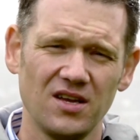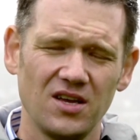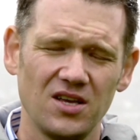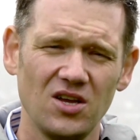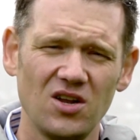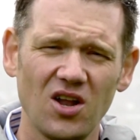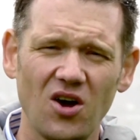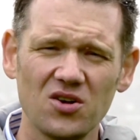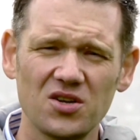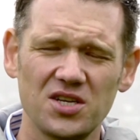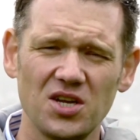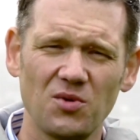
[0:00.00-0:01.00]
You long to
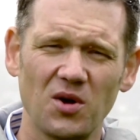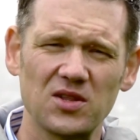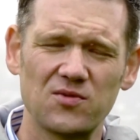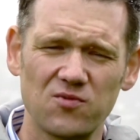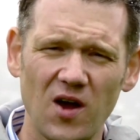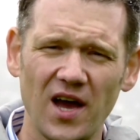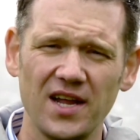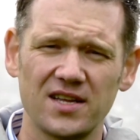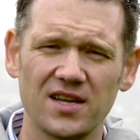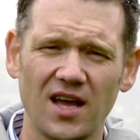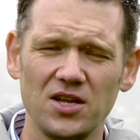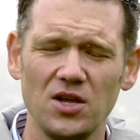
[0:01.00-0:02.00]
do what's right,
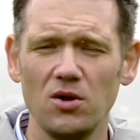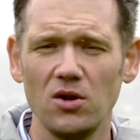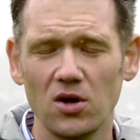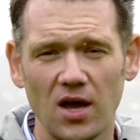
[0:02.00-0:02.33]
and you look